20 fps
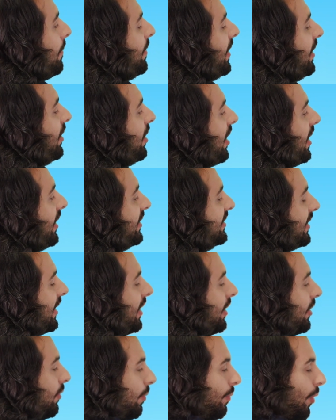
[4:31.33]
because
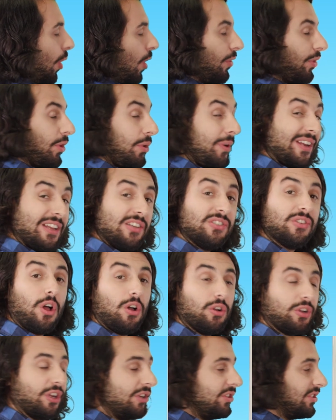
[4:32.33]
although it is
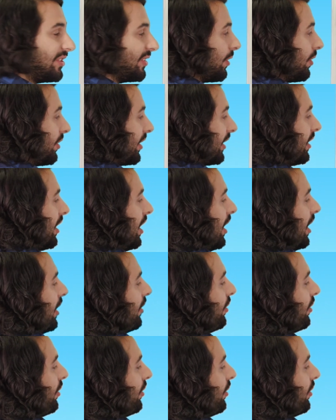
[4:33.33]
all concerted,